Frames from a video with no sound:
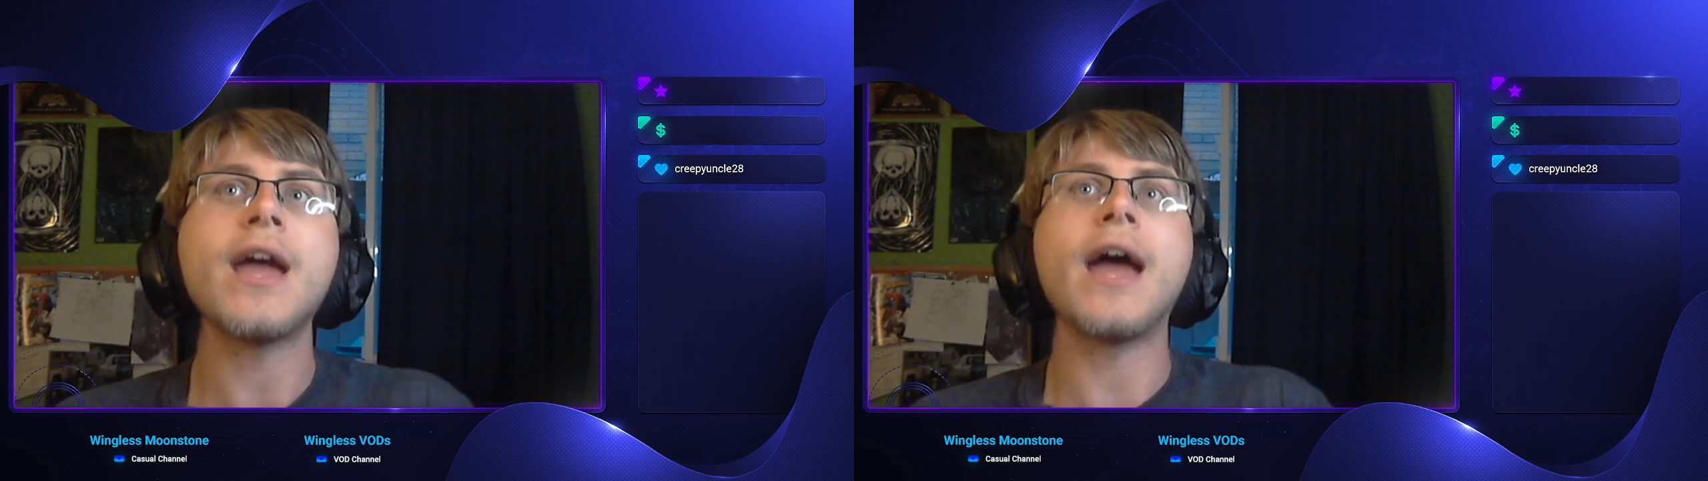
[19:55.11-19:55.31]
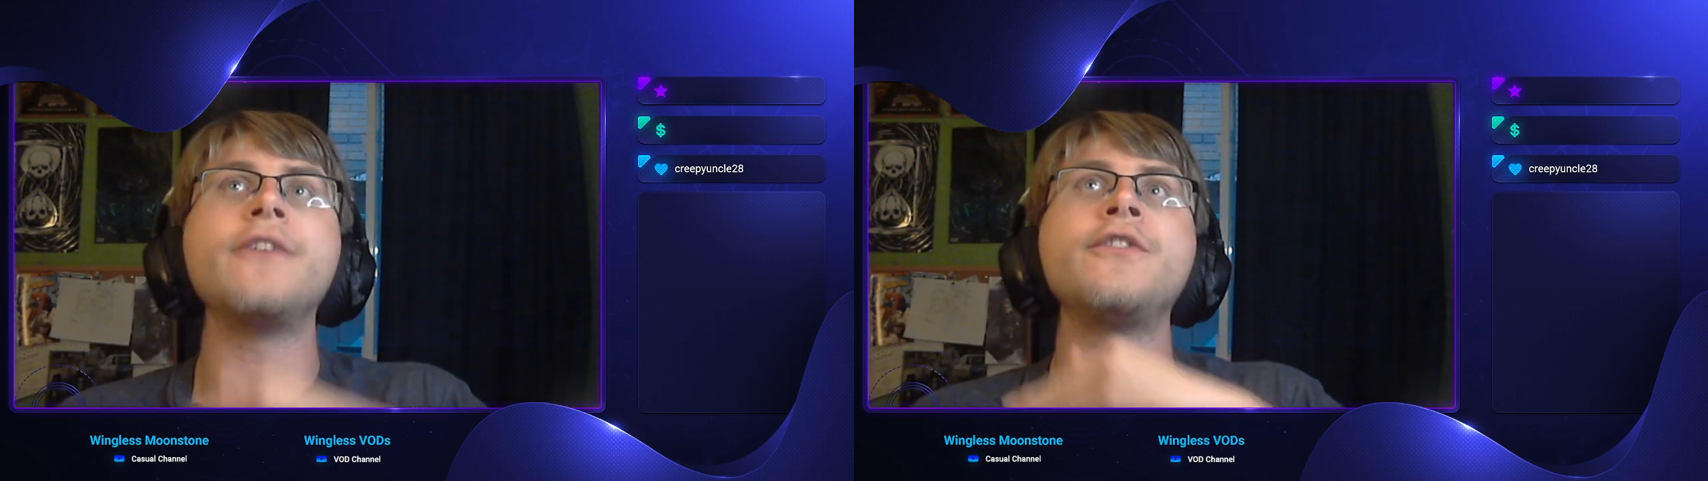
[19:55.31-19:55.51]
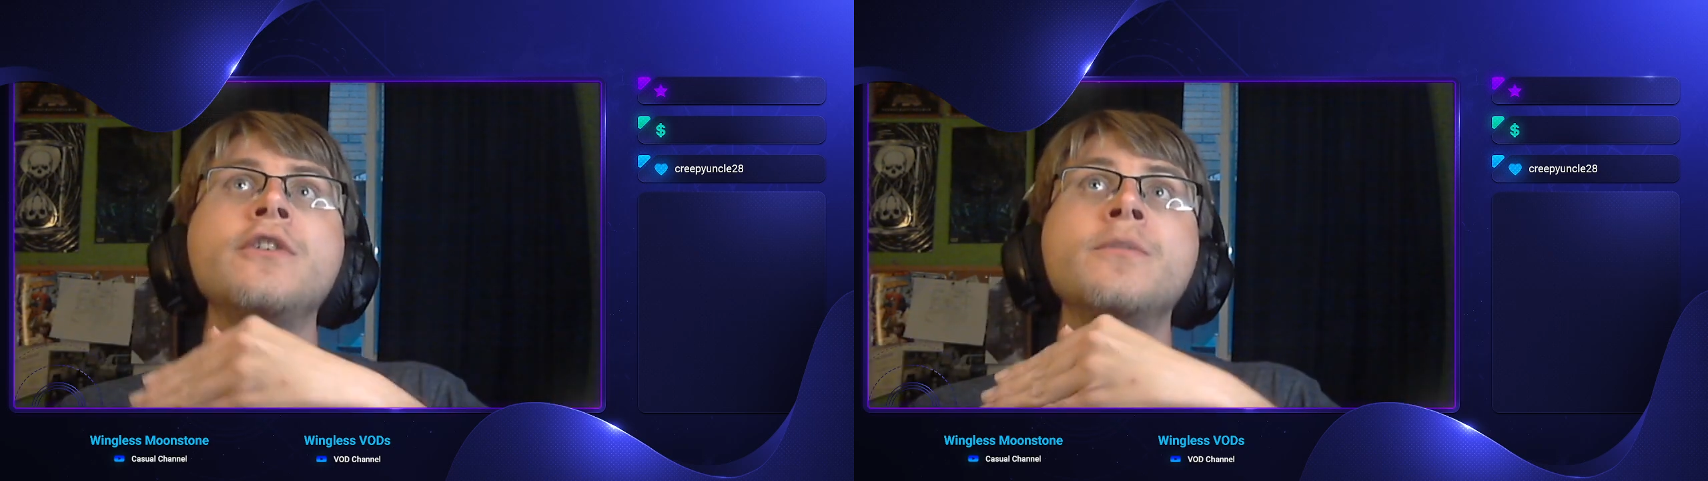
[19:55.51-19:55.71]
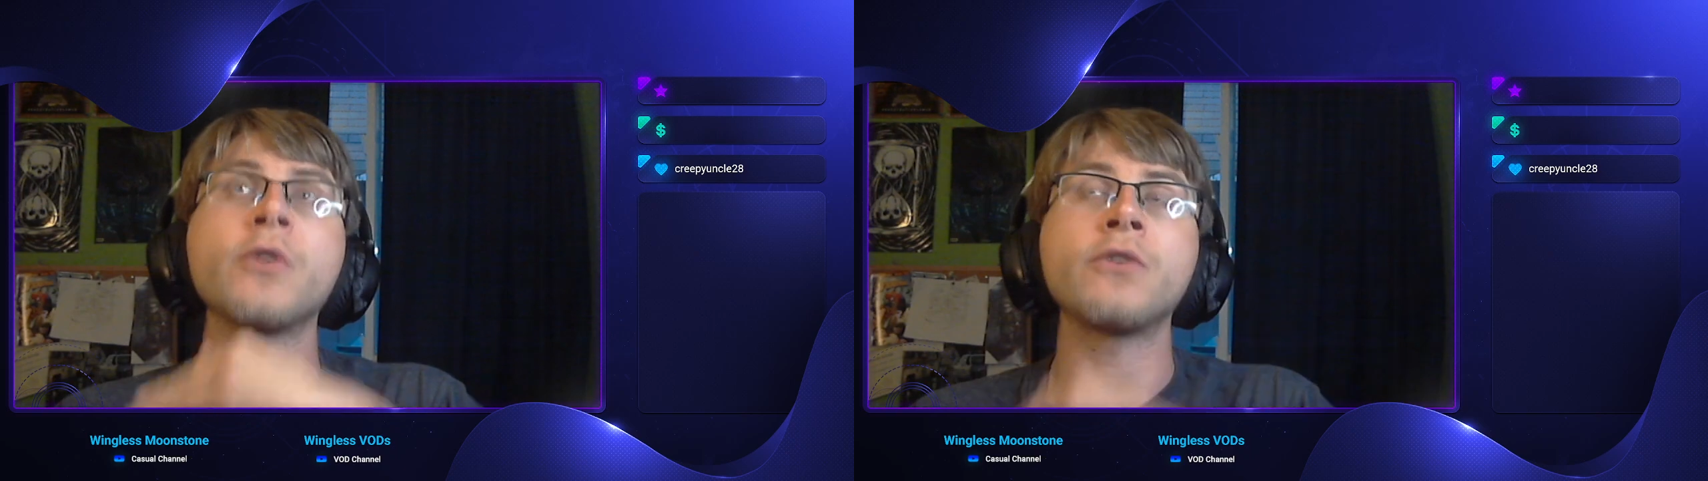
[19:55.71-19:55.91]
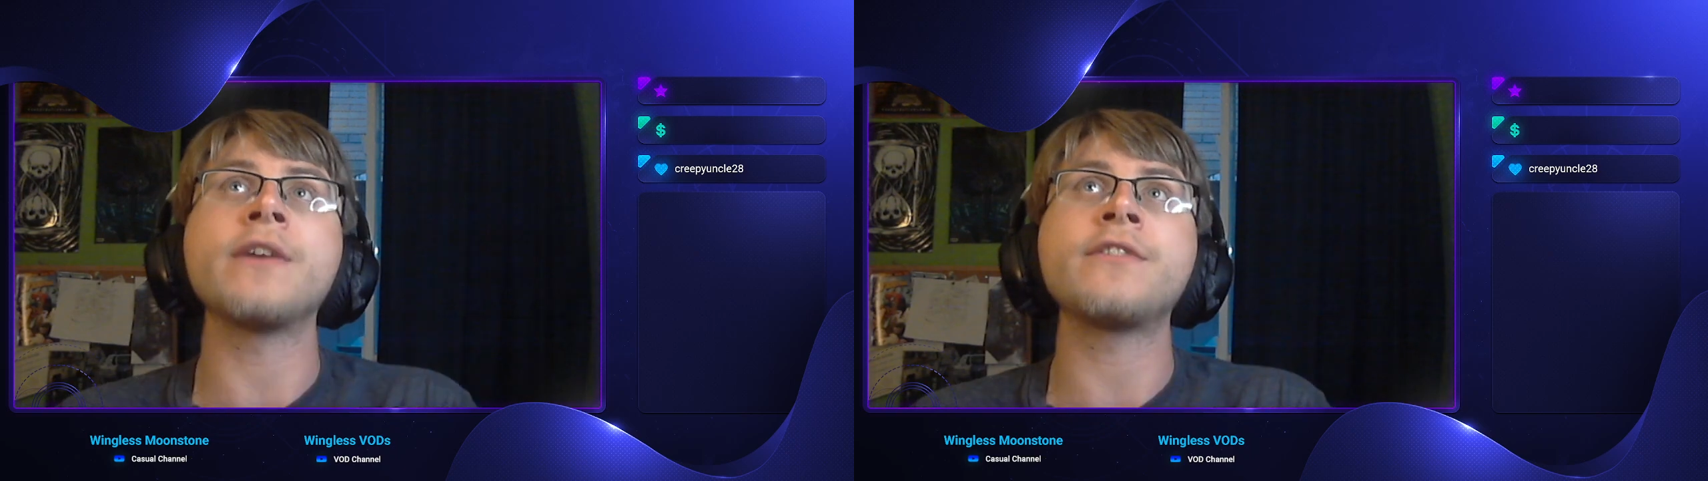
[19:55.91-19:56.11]
as you
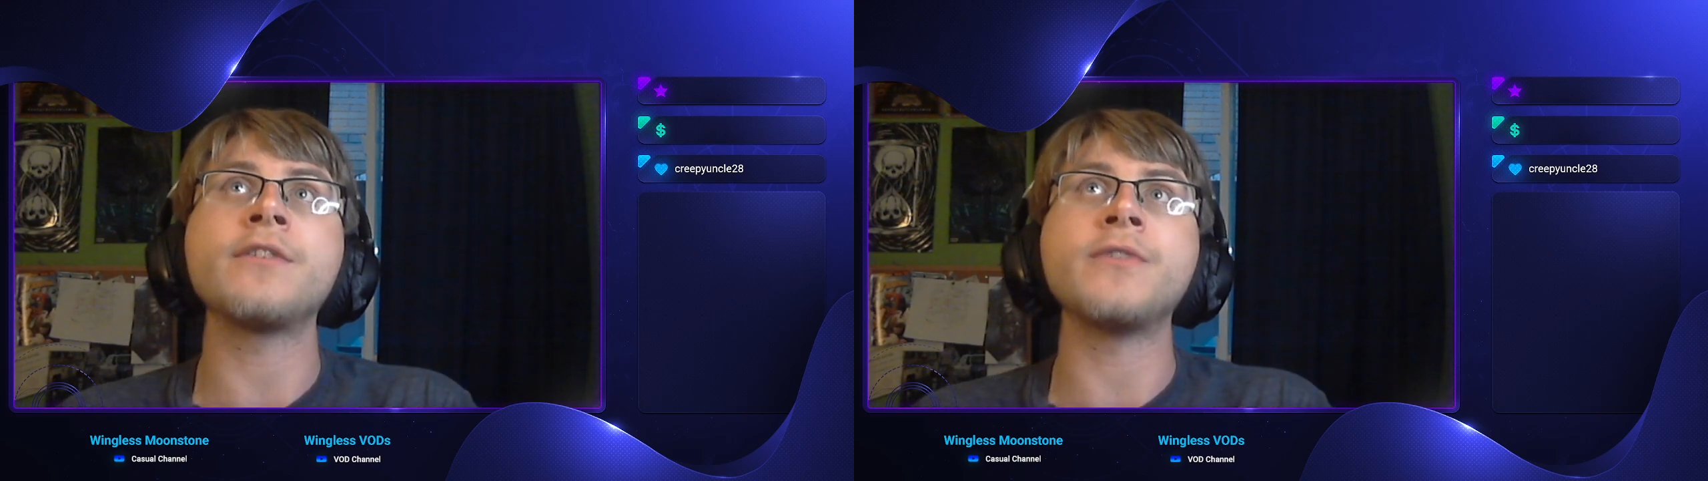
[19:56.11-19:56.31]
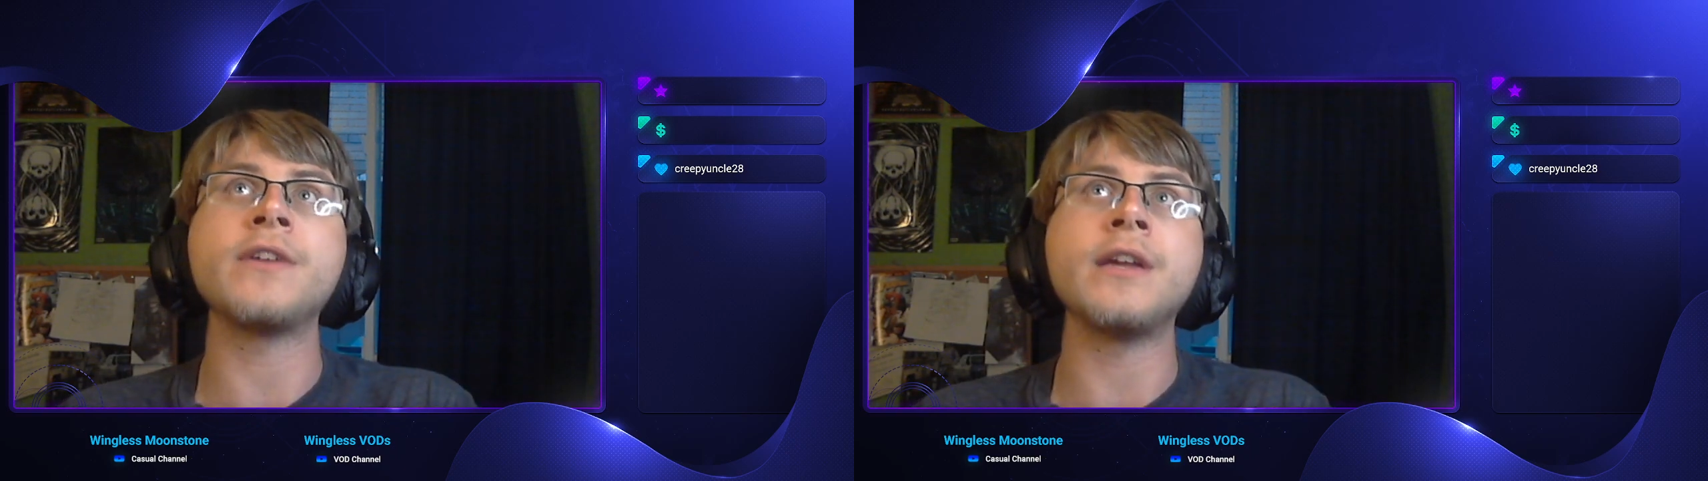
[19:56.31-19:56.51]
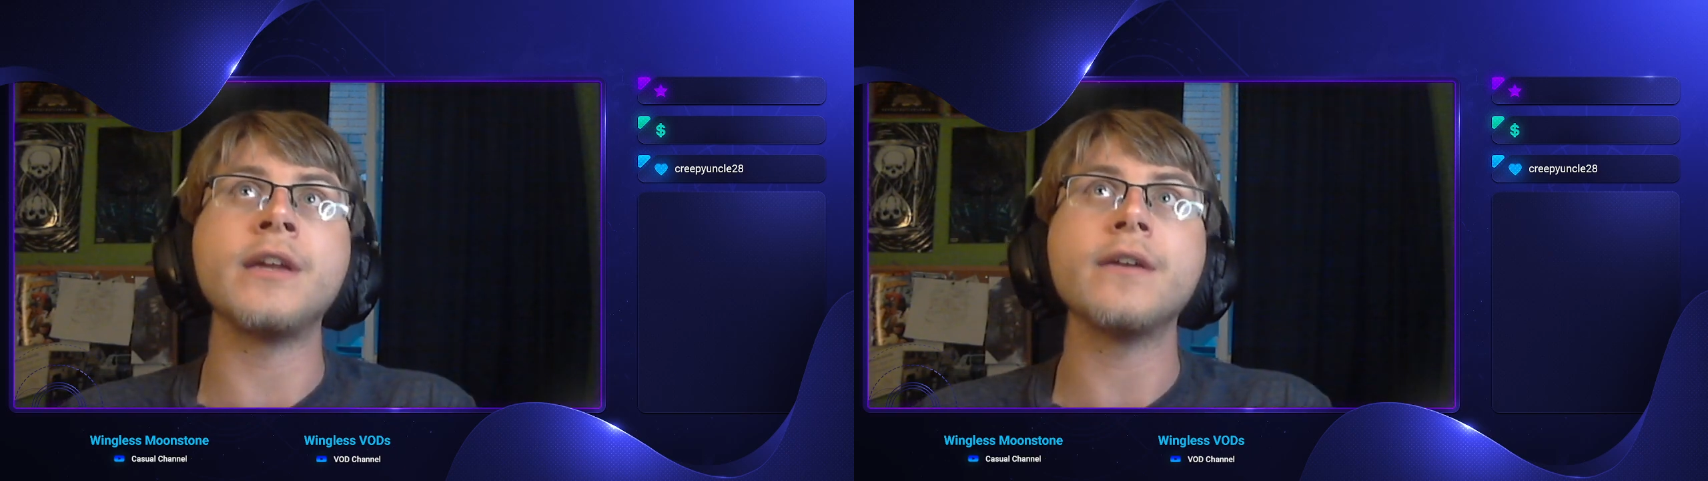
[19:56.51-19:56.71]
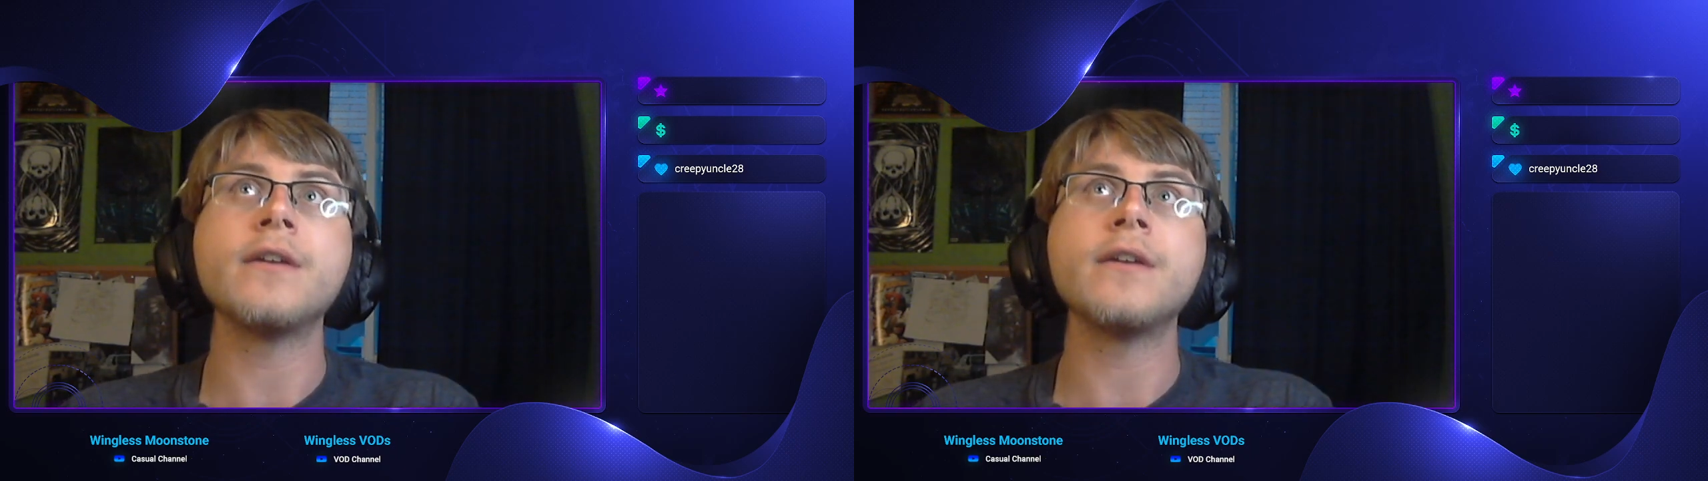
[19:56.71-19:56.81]
progressively,